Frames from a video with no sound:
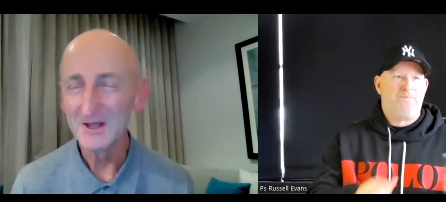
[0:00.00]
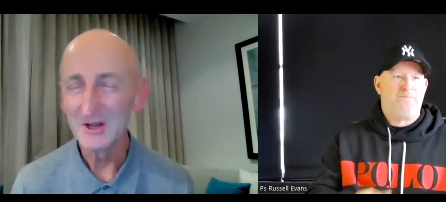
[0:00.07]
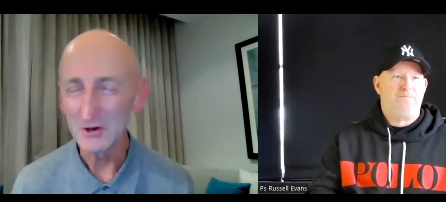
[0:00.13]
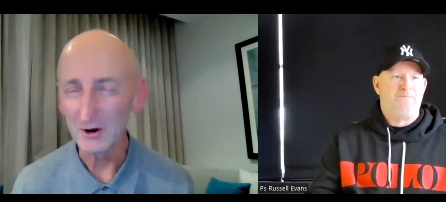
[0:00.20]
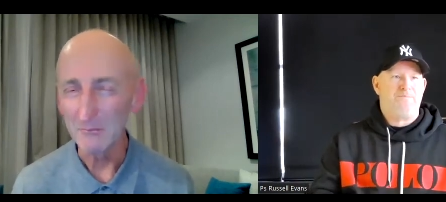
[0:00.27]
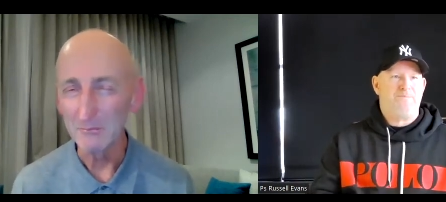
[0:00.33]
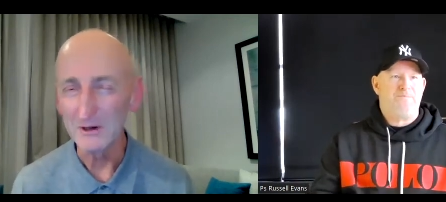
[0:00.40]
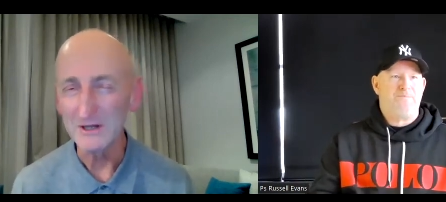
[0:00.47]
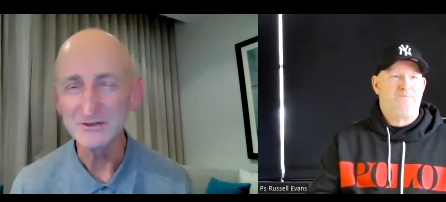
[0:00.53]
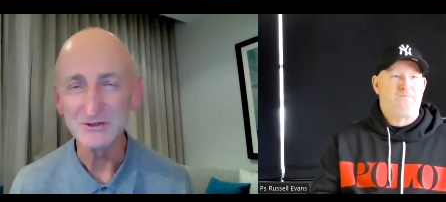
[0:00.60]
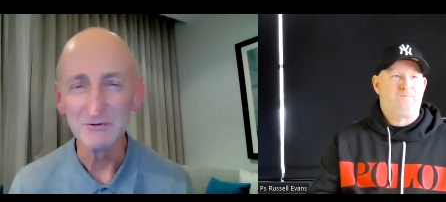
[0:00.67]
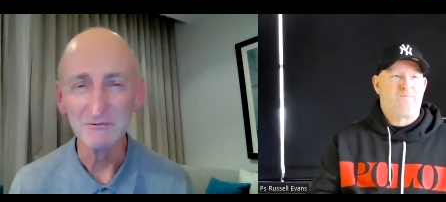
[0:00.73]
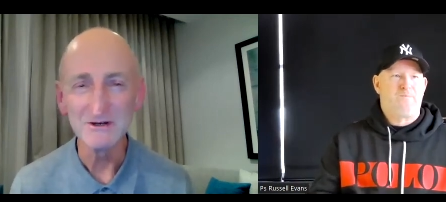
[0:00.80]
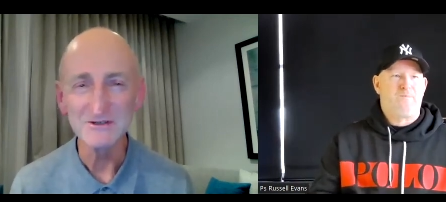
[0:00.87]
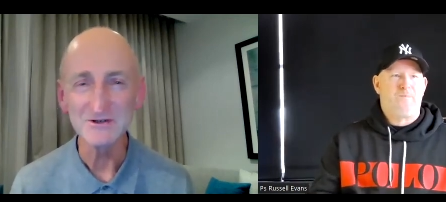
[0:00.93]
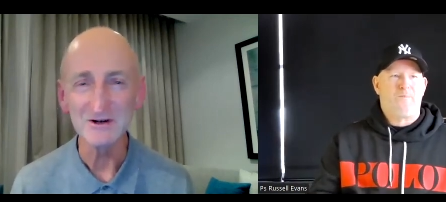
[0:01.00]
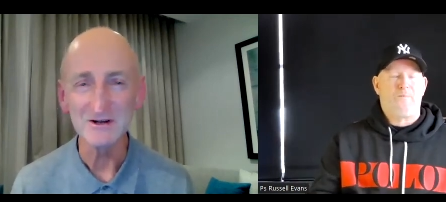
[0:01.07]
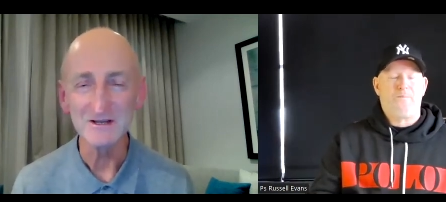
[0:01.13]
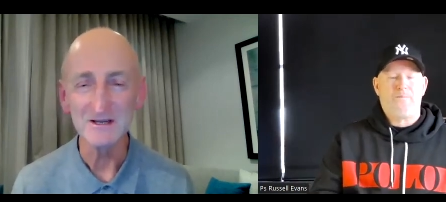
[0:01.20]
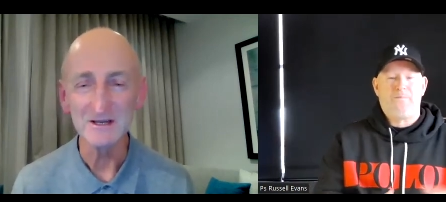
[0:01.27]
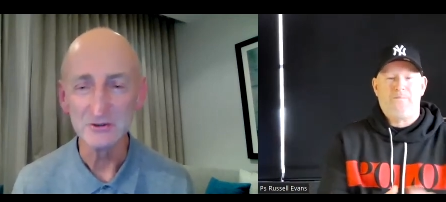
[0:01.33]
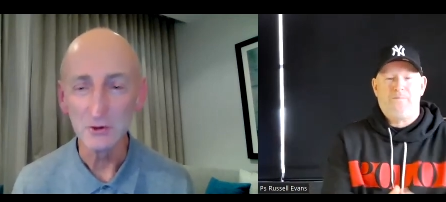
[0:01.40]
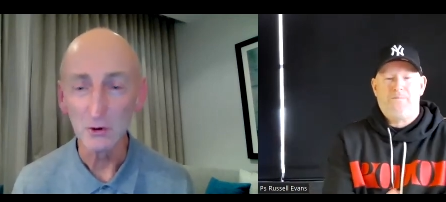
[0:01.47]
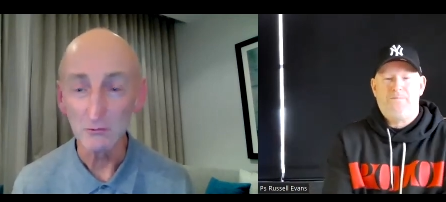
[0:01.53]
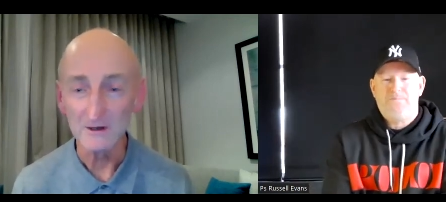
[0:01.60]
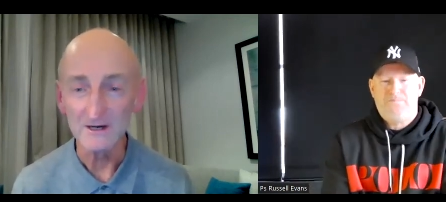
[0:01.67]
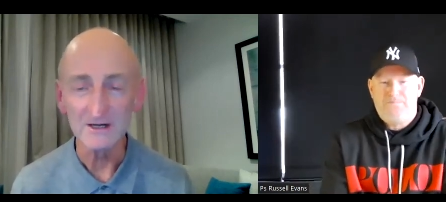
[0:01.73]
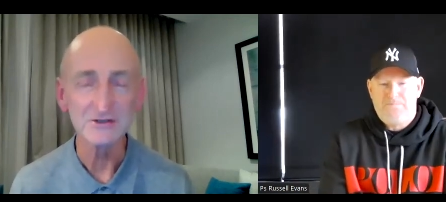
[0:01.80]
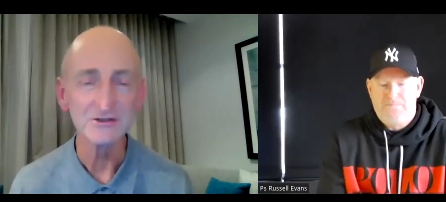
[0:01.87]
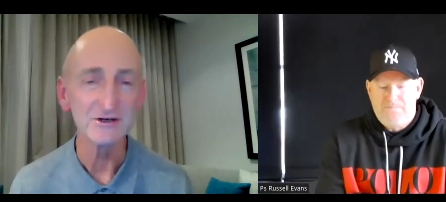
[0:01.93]
Speaker 1: God bless you richly in your
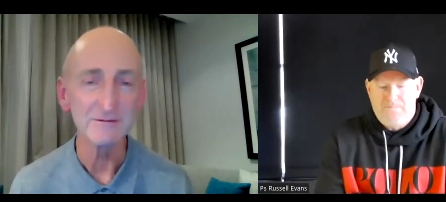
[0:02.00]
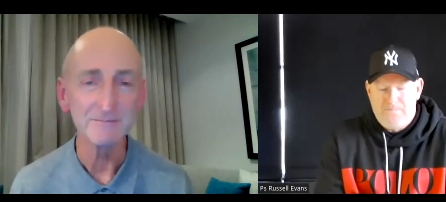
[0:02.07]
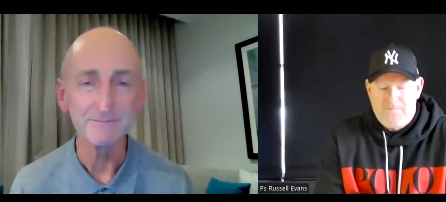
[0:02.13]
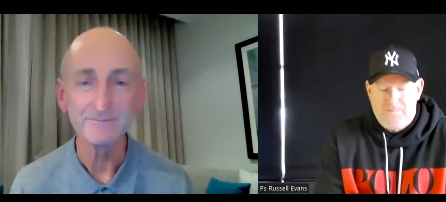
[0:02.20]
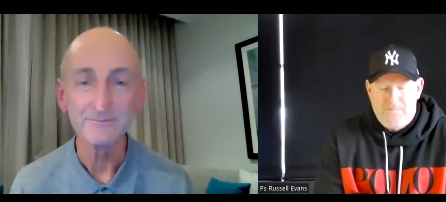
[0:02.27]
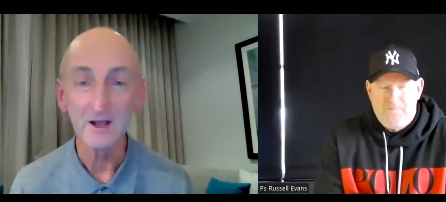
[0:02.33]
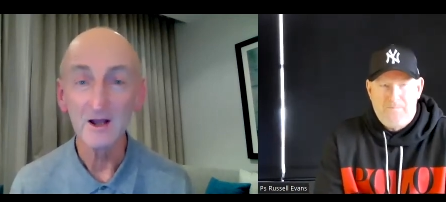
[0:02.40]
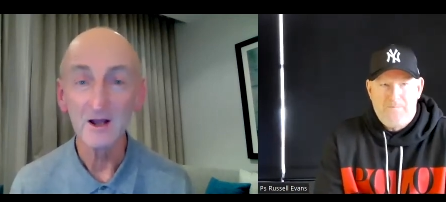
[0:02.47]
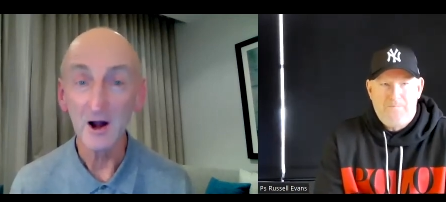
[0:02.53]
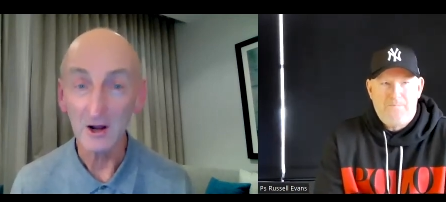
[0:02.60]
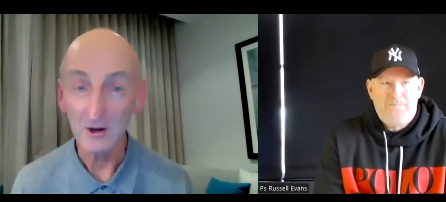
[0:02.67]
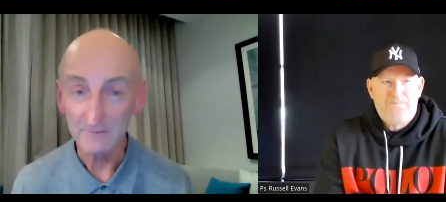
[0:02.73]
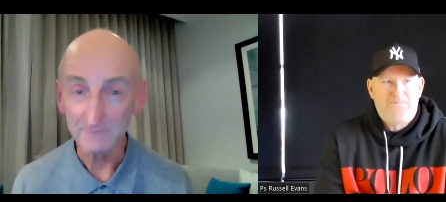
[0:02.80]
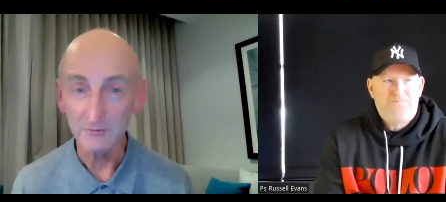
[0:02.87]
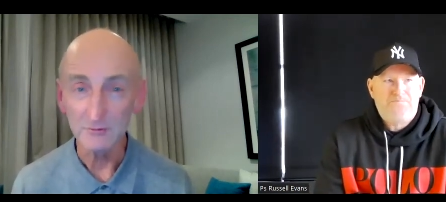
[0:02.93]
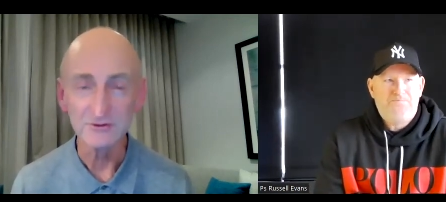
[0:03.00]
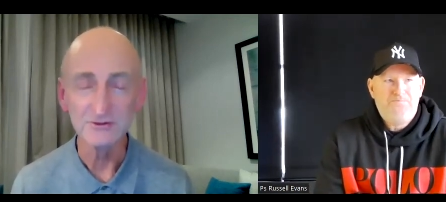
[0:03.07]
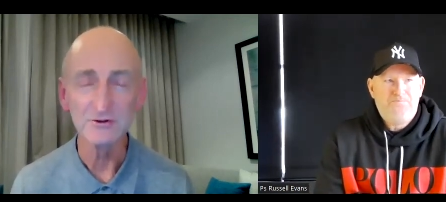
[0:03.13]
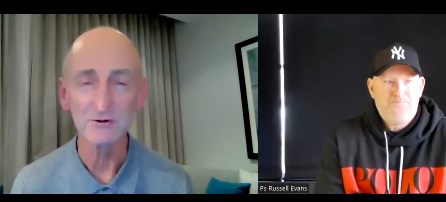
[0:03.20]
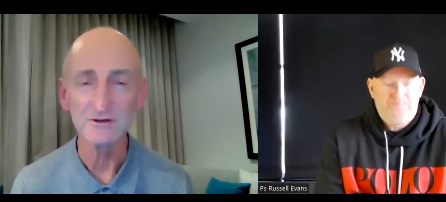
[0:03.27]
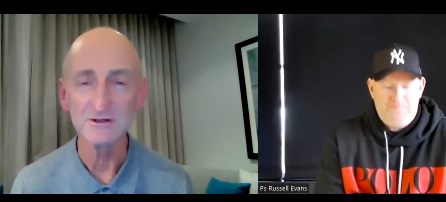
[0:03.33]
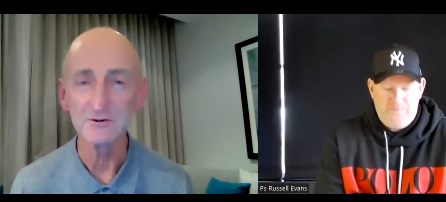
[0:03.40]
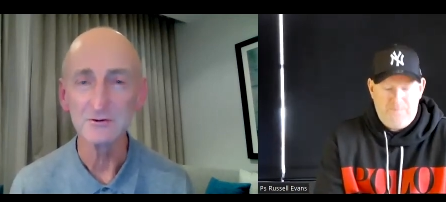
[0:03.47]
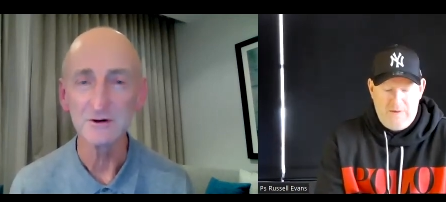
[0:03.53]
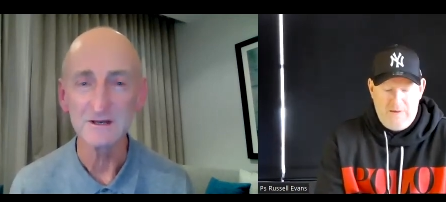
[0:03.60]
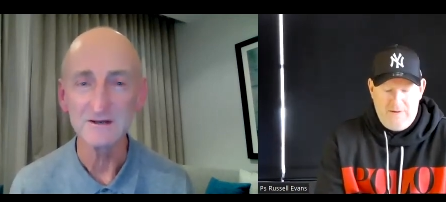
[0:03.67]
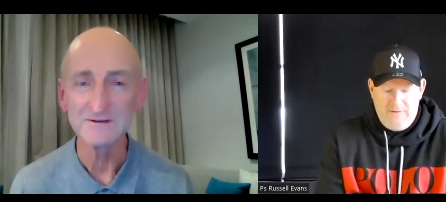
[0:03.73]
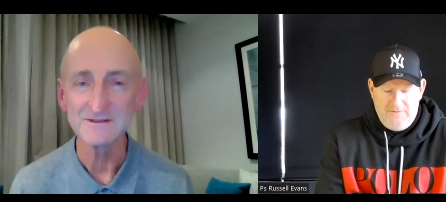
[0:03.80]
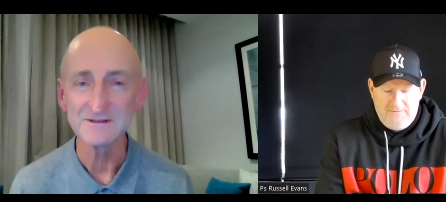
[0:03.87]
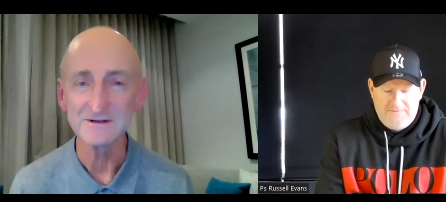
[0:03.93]
leadership. I look forward to talking to you
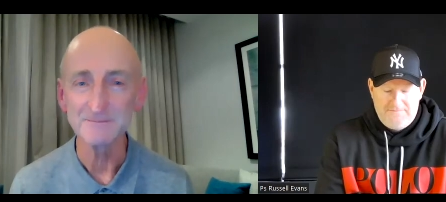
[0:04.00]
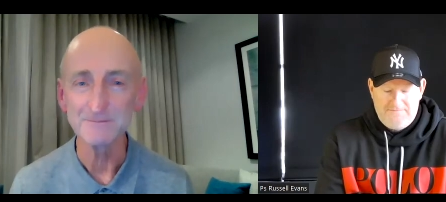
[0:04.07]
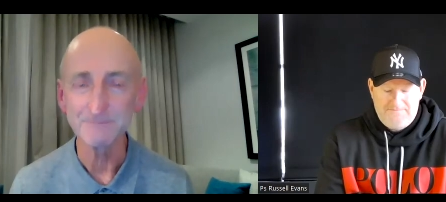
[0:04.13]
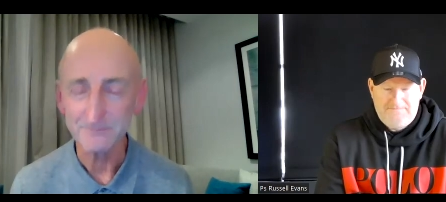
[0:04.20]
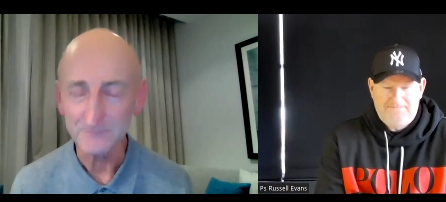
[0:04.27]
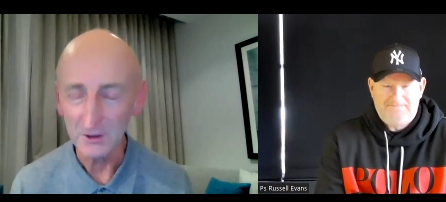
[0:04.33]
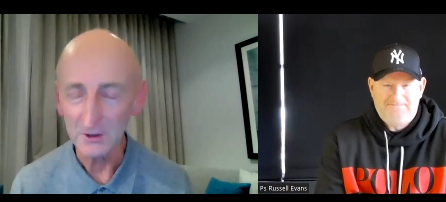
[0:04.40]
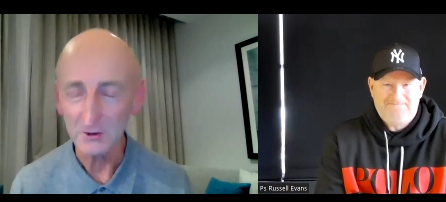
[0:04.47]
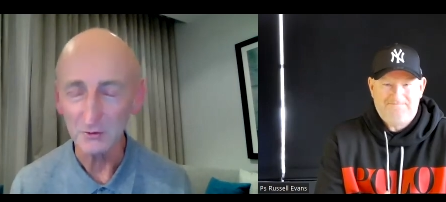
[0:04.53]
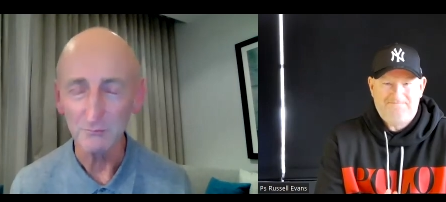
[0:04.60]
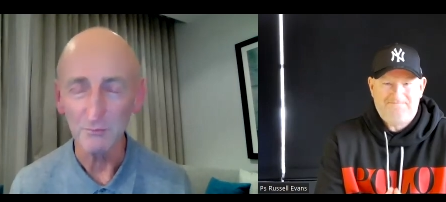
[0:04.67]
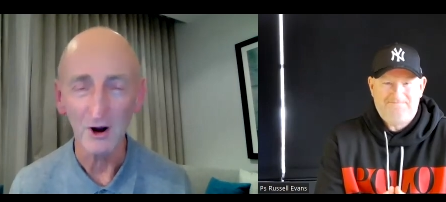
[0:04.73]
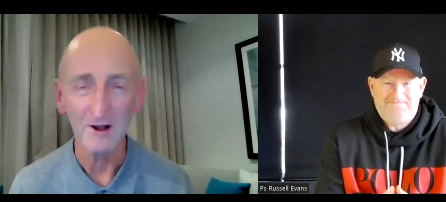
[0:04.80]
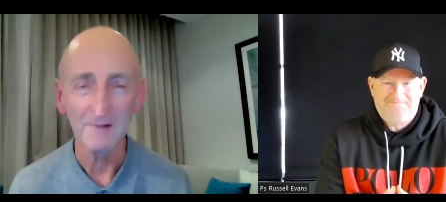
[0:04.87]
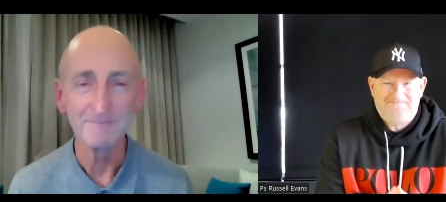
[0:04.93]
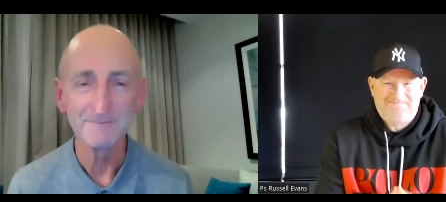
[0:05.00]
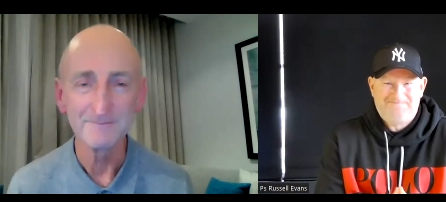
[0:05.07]
again soon. Goodbye.